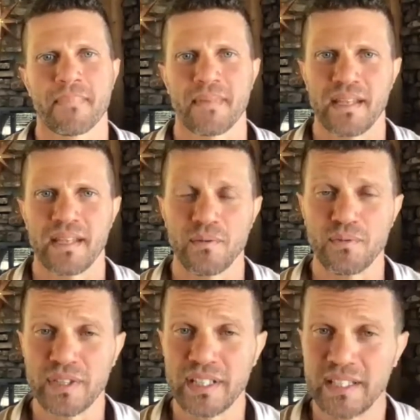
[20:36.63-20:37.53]
Yeah,
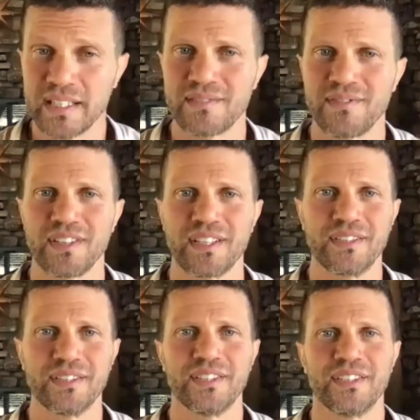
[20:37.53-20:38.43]
reading is very
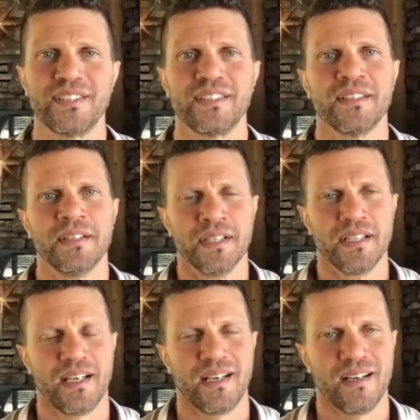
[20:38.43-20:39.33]
good.
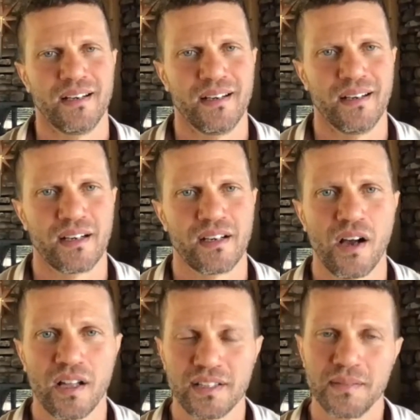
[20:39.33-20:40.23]

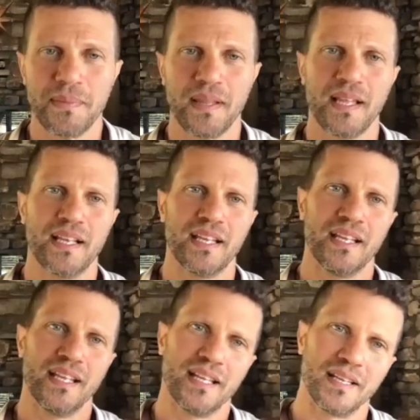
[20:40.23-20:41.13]

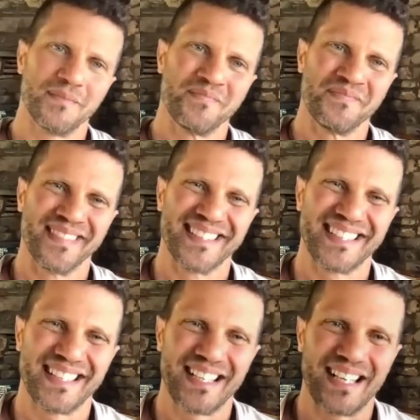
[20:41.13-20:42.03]
Contemplating,
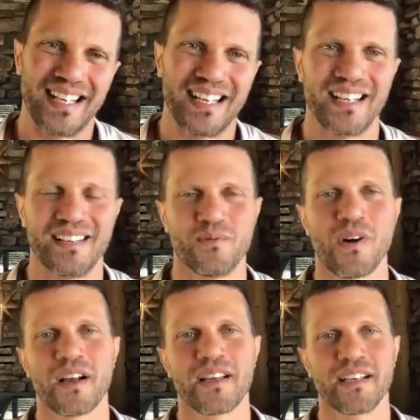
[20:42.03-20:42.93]

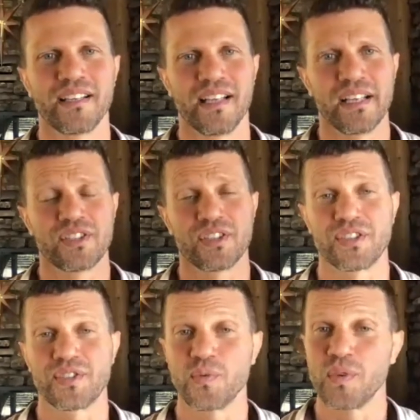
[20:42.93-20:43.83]
walking in nature,
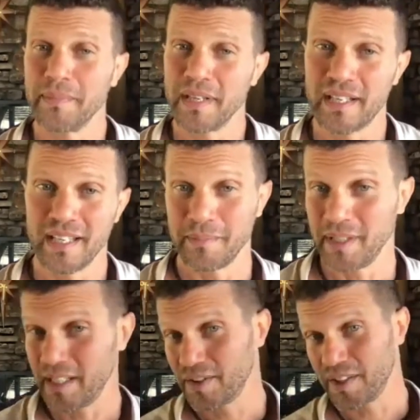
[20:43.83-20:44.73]
swimming can
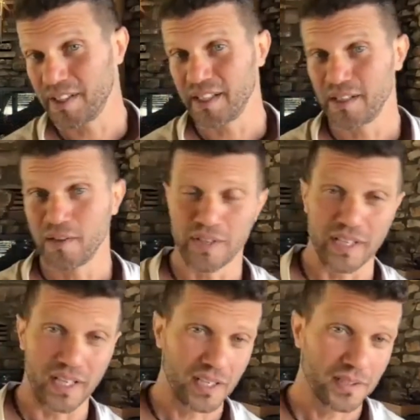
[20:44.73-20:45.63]
be either yin or
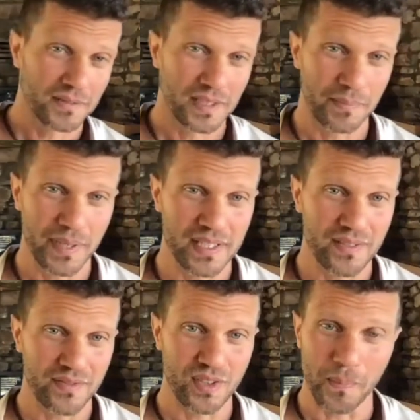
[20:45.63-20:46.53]
yang. Depends
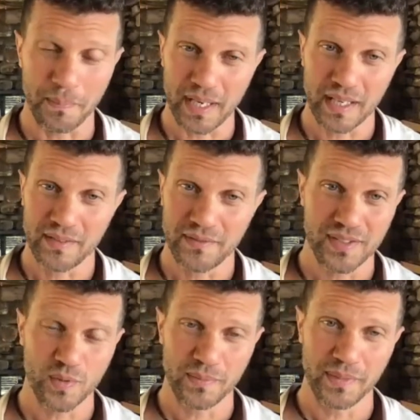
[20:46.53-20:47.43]
if it's competitive
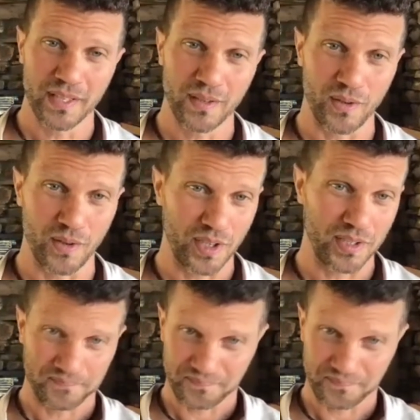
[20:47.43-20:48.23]
swimming or